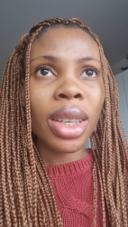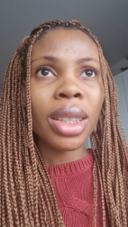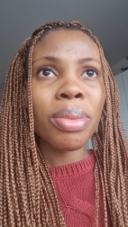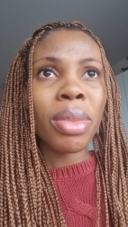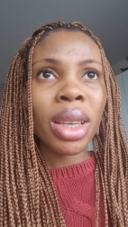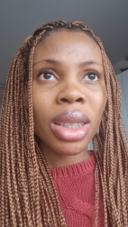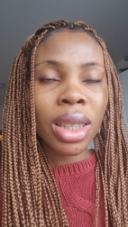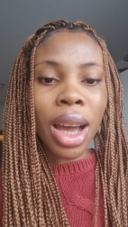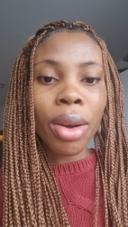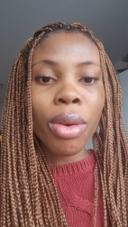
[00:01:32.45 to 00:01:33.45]
It means
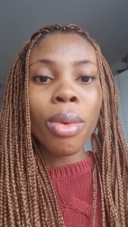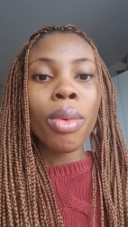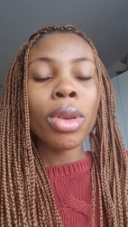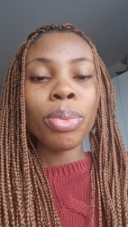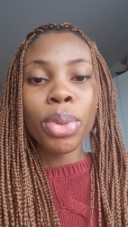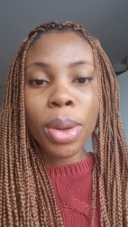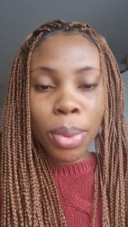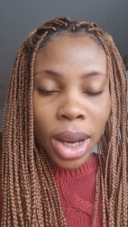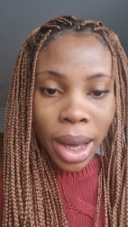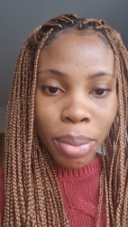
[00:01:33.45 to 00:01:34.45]
that God wants
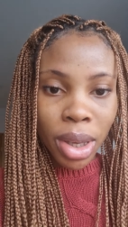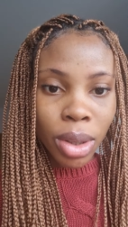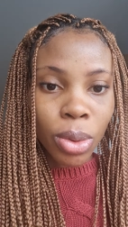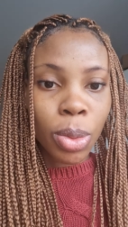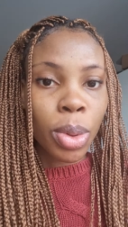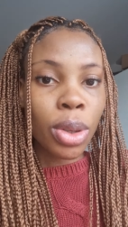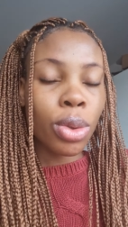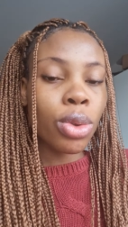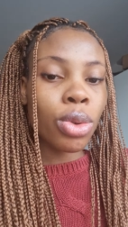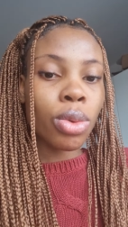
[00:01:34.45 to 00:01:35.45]
people like me to speak
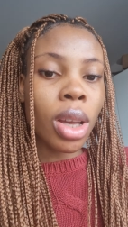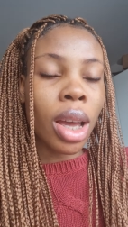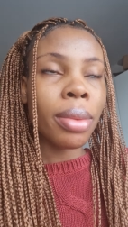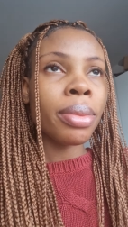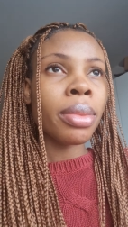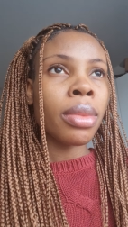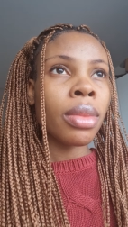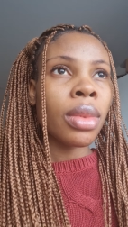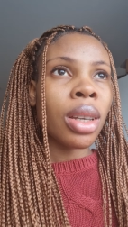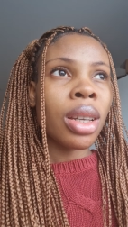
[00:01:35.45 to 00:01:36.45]
to you that
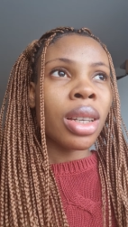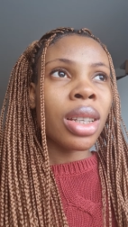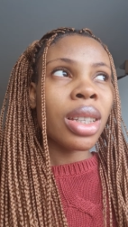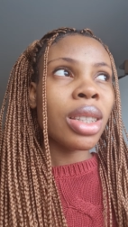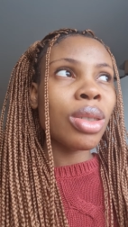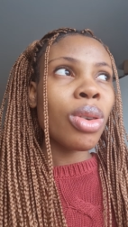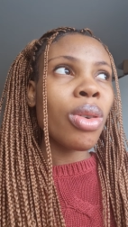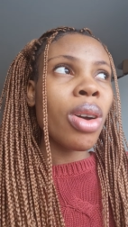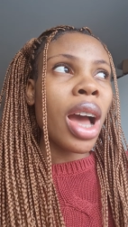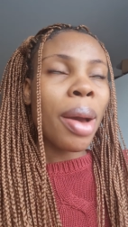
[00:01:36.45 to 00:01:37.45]
is
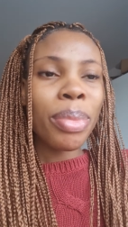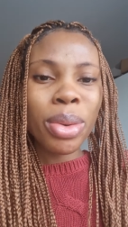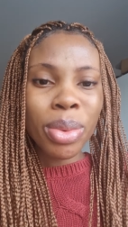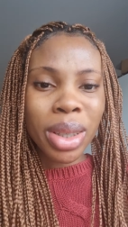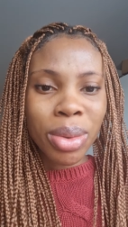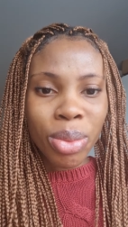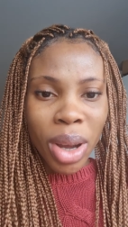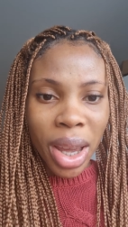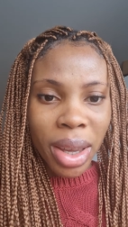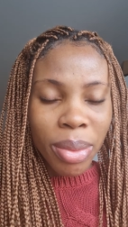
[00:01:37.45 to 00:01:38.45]
not happy with the
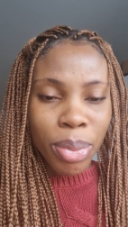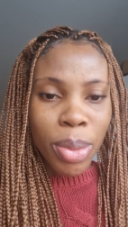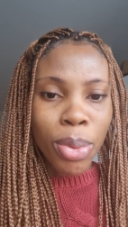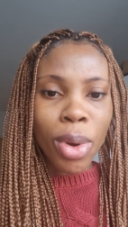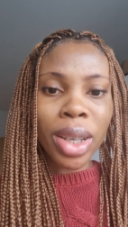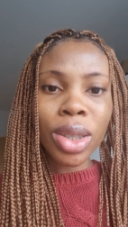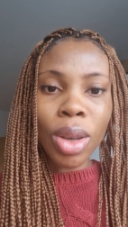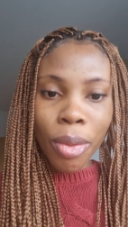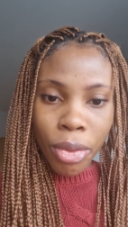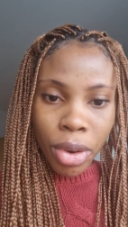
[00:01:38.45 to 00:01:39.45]
way people are
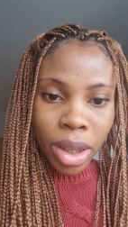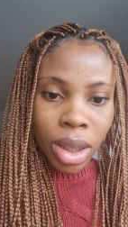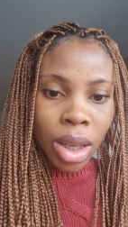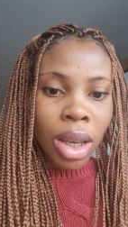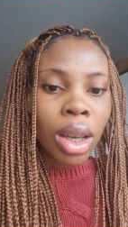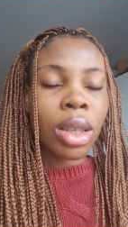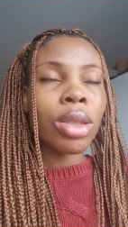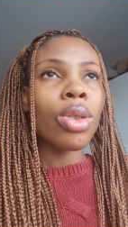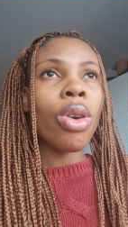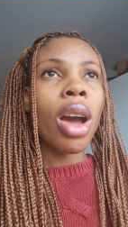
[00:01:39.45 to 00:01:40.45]
suffering,
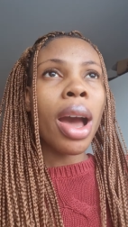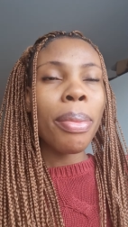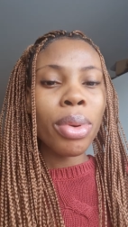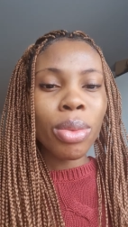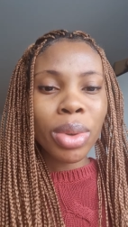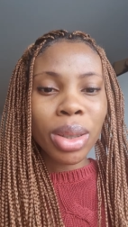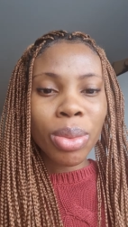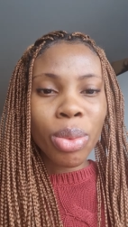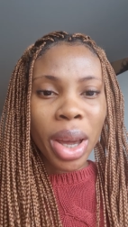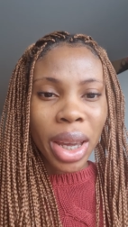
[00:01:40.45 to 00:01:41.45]
is not happy with
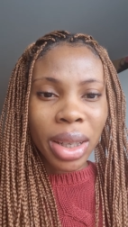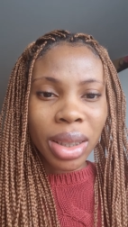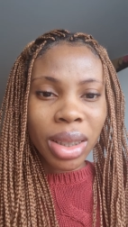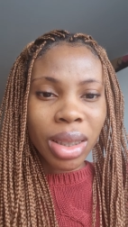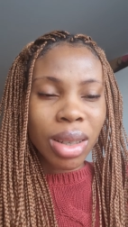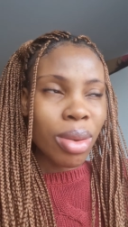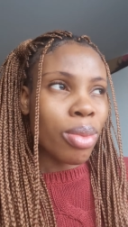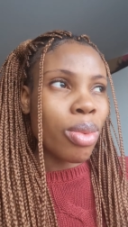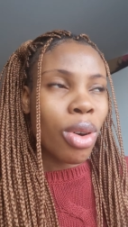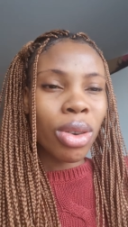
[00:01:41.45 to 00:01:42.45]
the way the
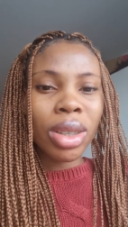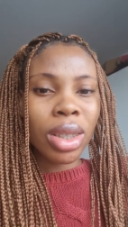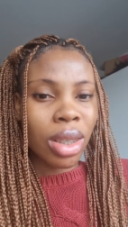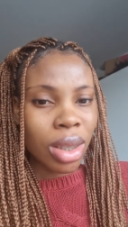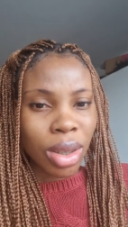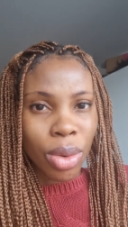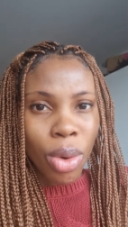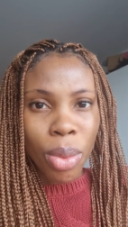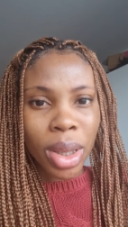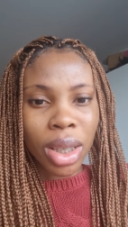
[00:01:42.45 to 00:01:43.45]
world is
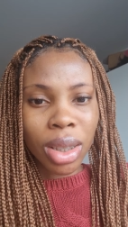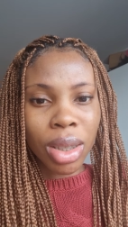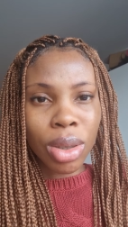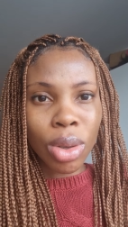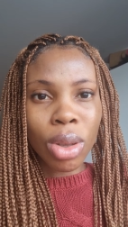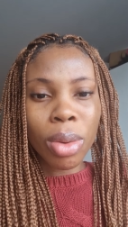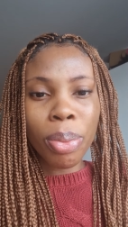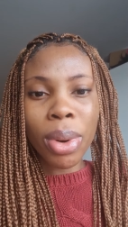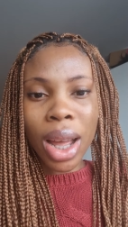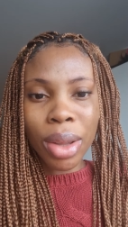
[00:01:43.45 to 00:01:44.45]
going. This is not the
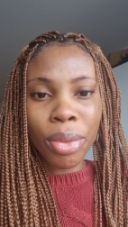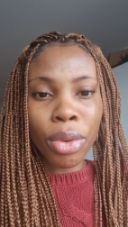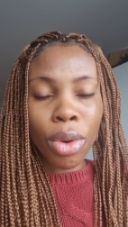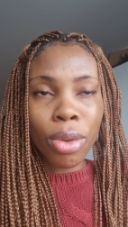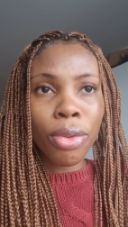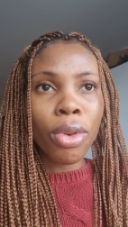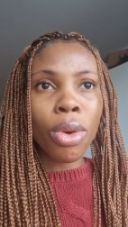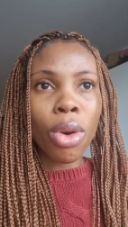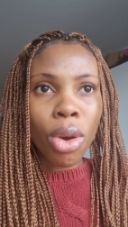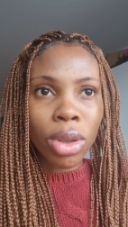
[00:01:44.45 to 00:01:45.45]
plan of God
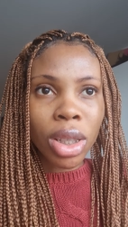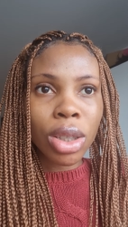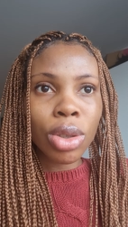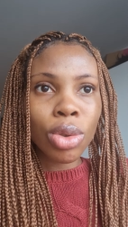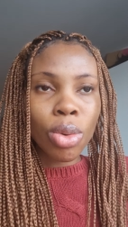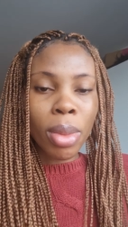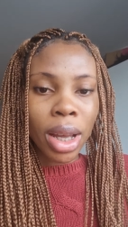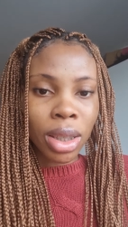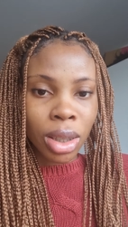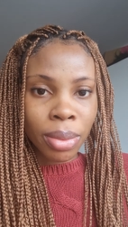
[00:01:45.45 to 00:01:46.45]
for us as
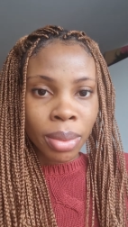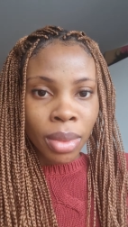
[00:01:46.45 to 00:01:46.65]
humans.